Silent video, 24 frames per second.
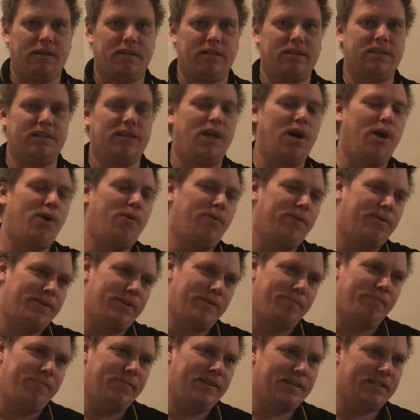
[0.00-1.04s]
Lower
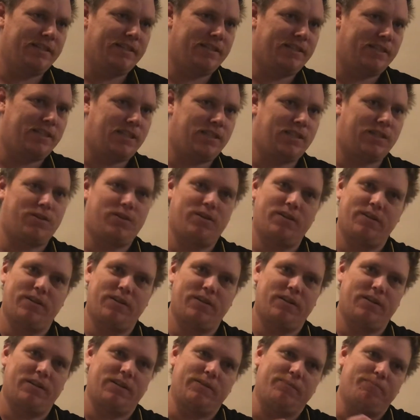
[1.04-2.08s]
the
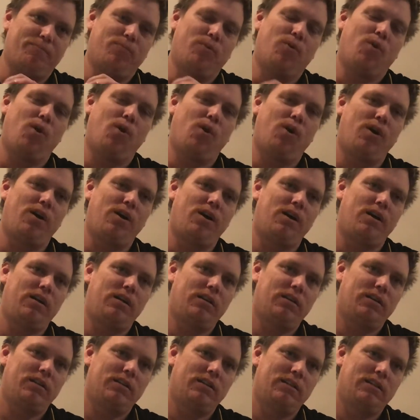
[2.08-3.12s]

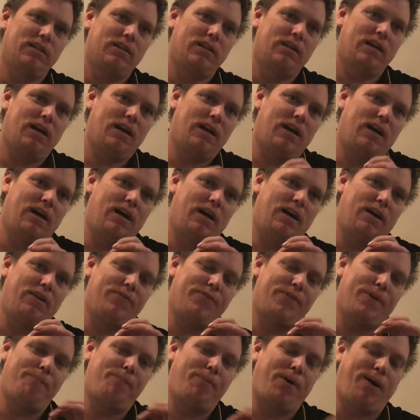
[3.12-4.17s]
more
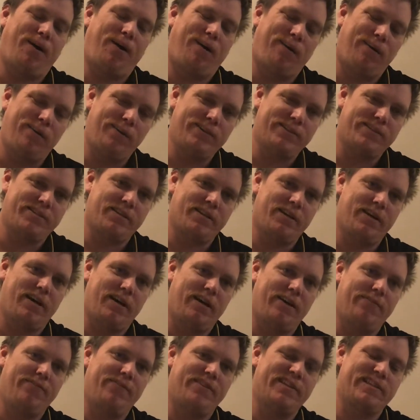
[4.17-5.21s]
of the parts
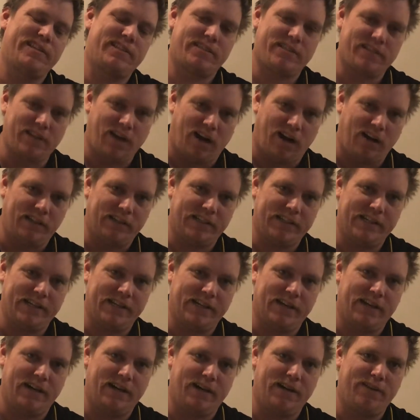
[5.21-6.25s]
of the
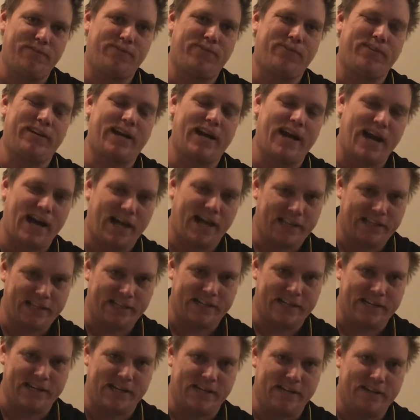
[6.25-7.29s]
solid of
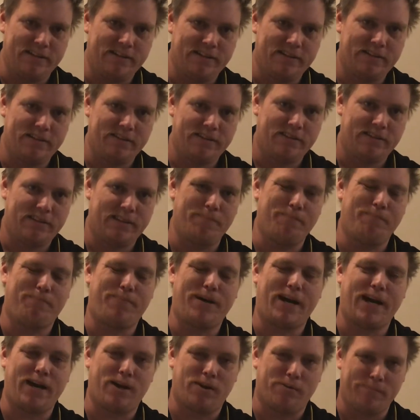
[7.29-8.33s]
reality than
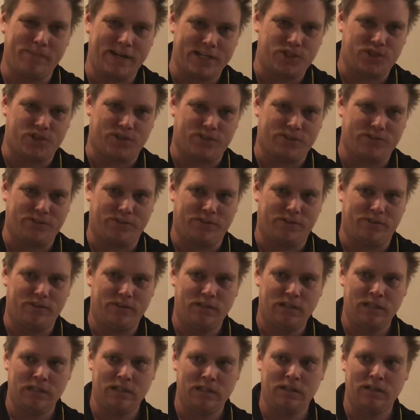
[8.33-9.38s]
biometrical,
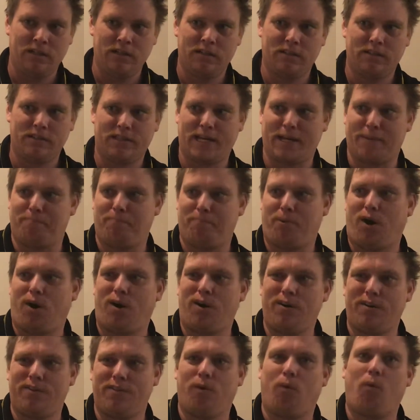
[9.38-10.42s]
like
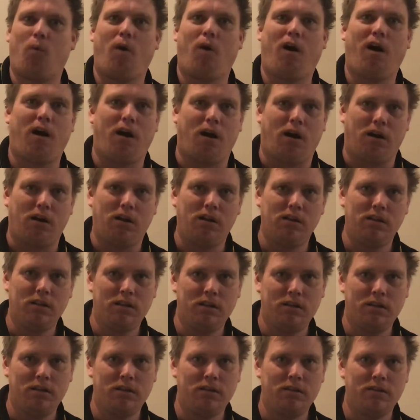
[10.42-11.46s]
part of the wall.
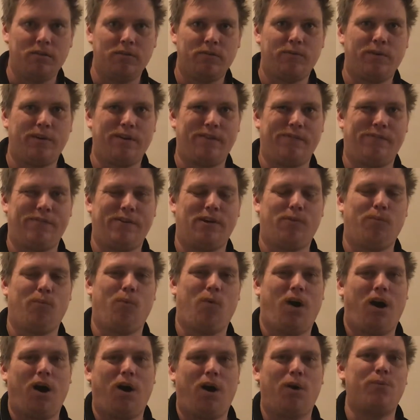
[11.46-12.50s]
What if your
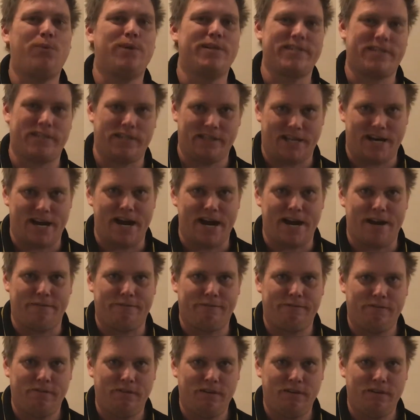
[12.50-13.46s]
wall was alive?